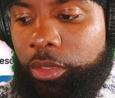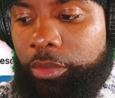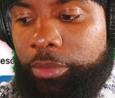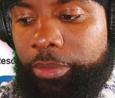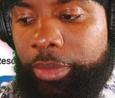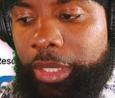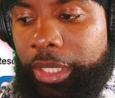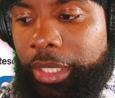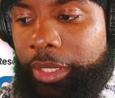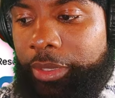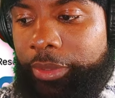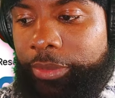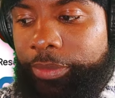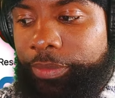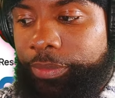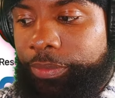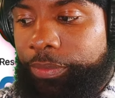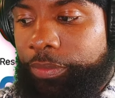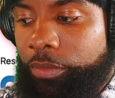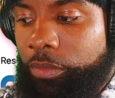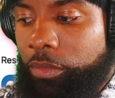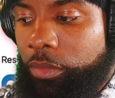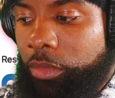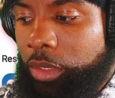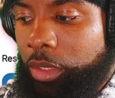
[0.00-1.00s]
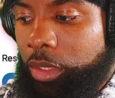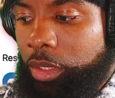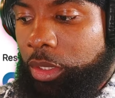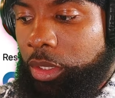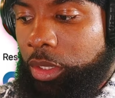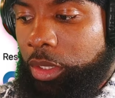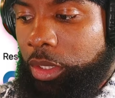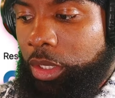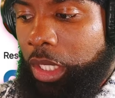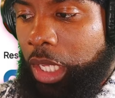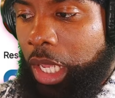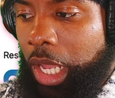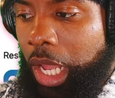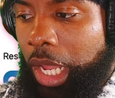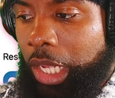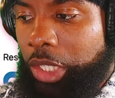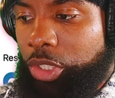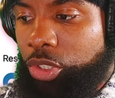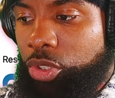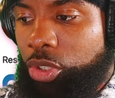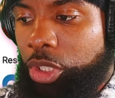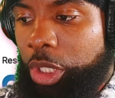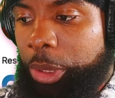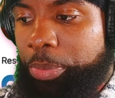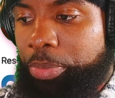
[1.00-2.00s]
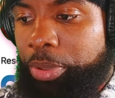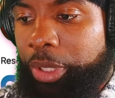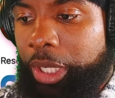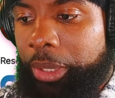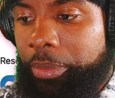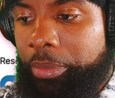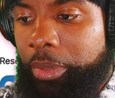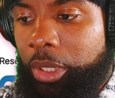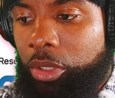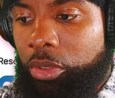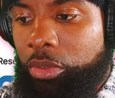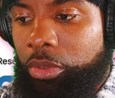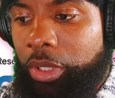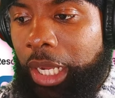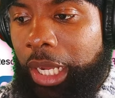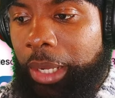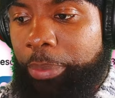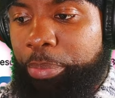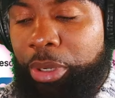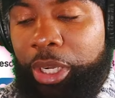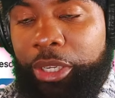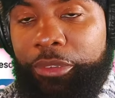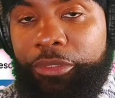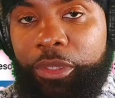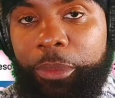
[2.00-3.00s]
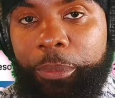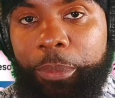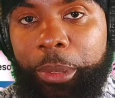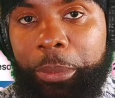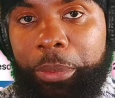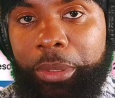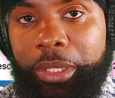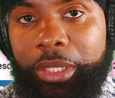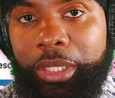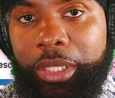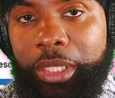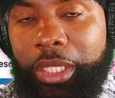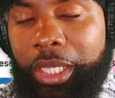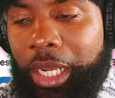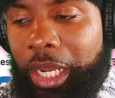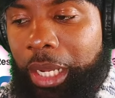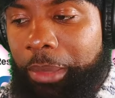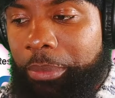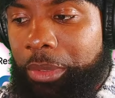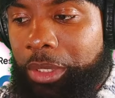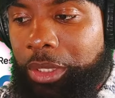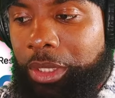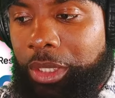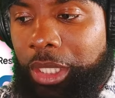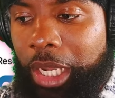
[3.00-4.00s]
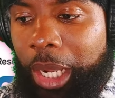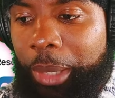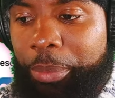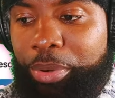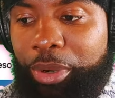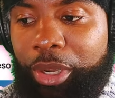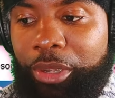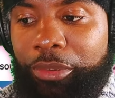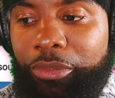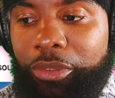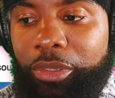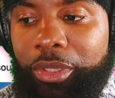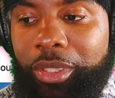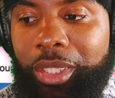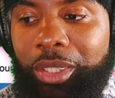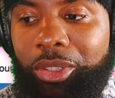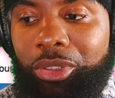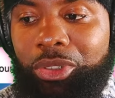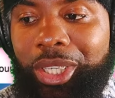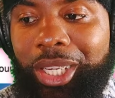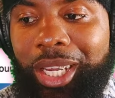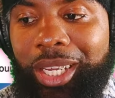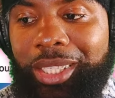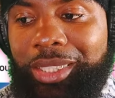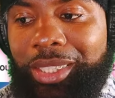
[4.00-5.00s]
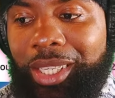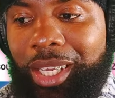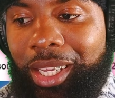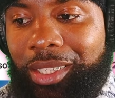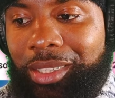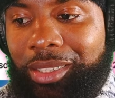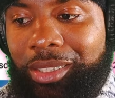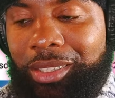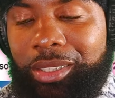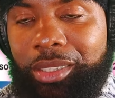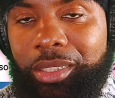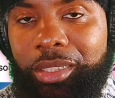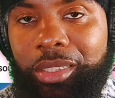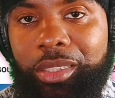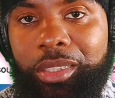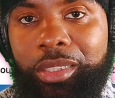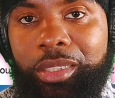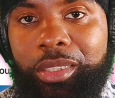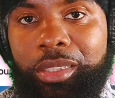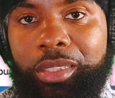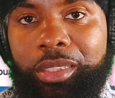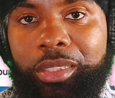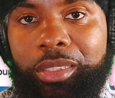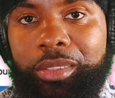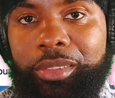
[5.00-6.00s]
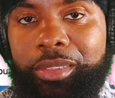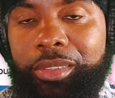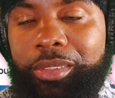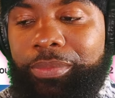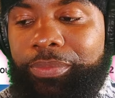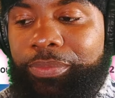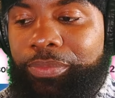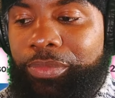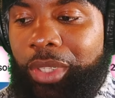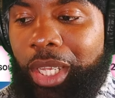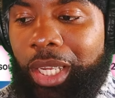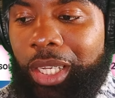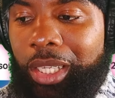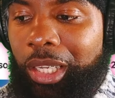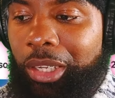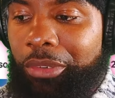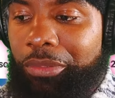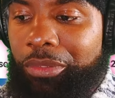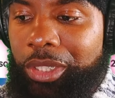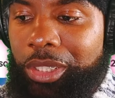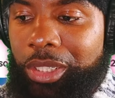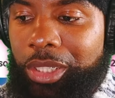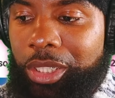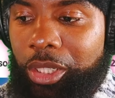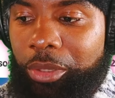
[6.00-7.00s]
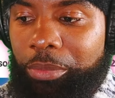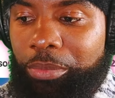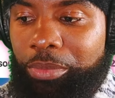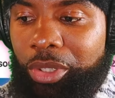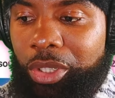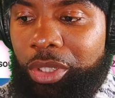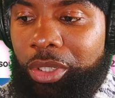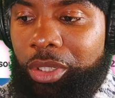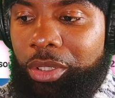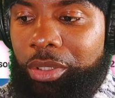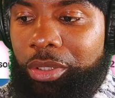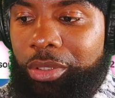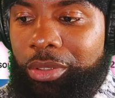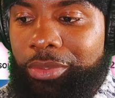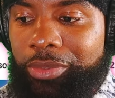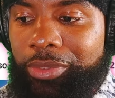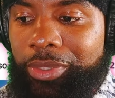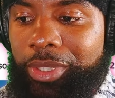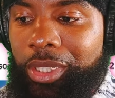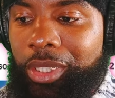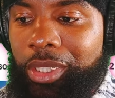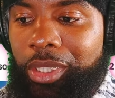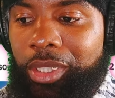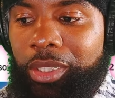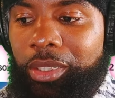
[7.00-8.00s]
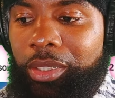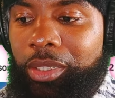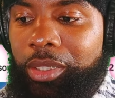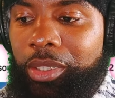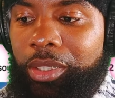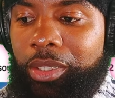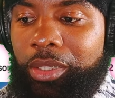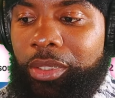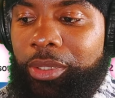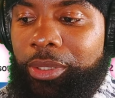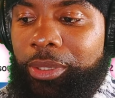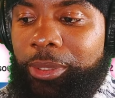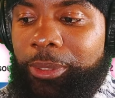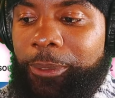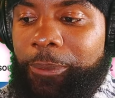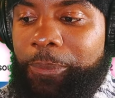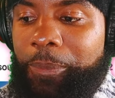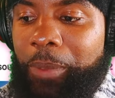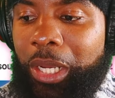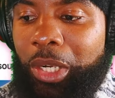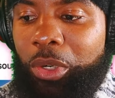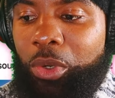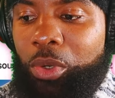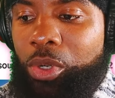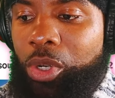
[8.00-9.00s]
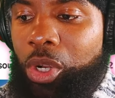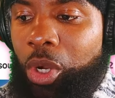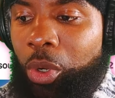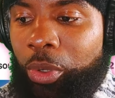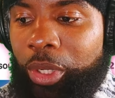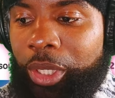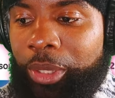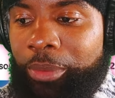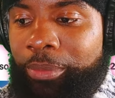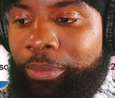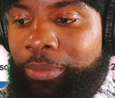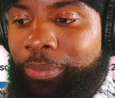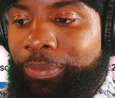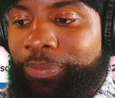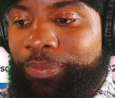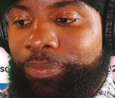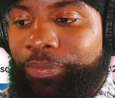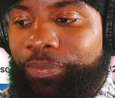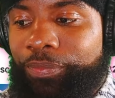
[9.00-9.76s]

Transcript: man, I truly pray, bro. I pray for the people in the comments. I pray for Lil Nas X. I love this young brother. I don't know him.